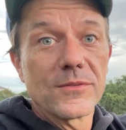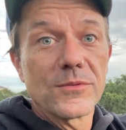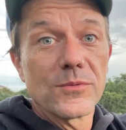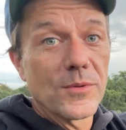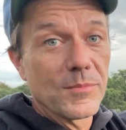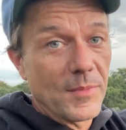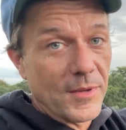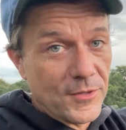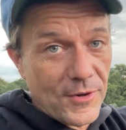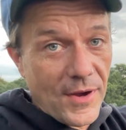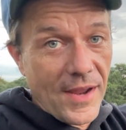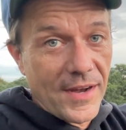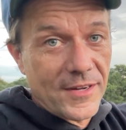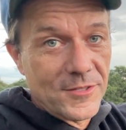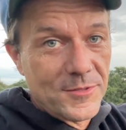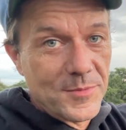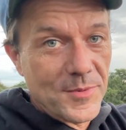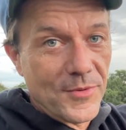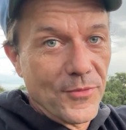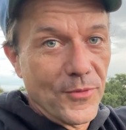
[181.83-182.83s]
with my
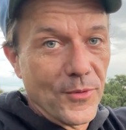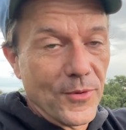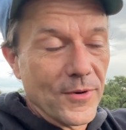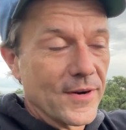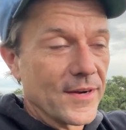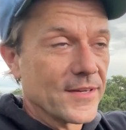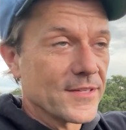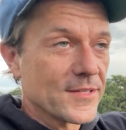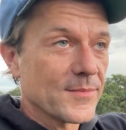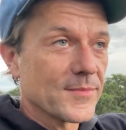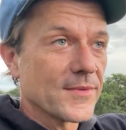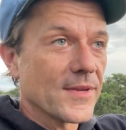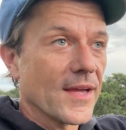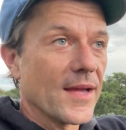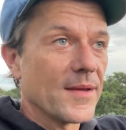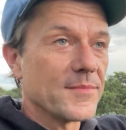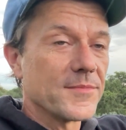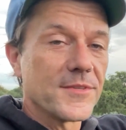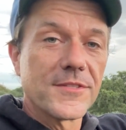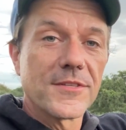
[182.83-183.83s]
tractors before, and
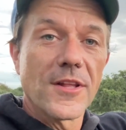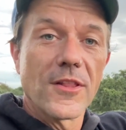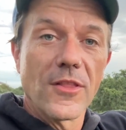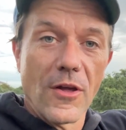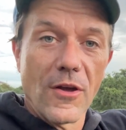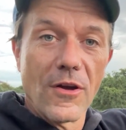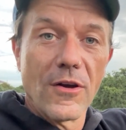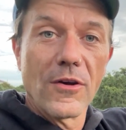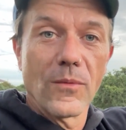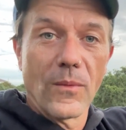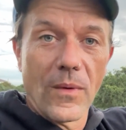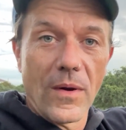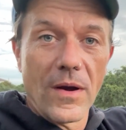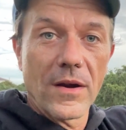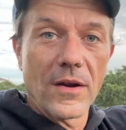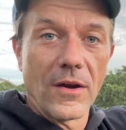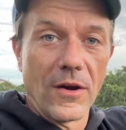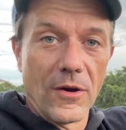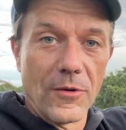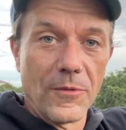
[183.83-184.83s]
sometimes it's a long
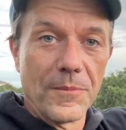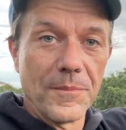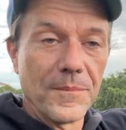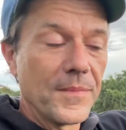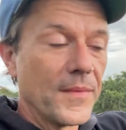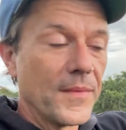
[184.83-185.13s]
walk home.